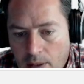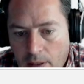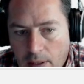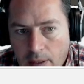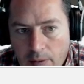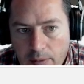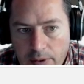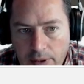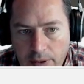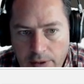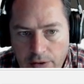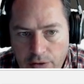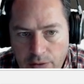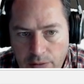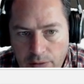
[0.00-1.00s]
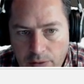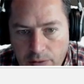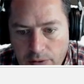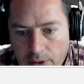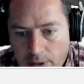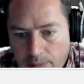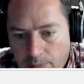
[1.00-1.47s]
And we're going to extrude those
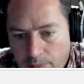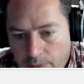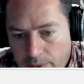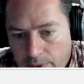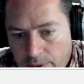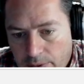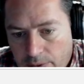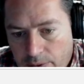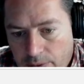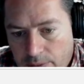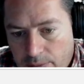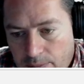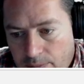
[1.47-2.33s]
upwards.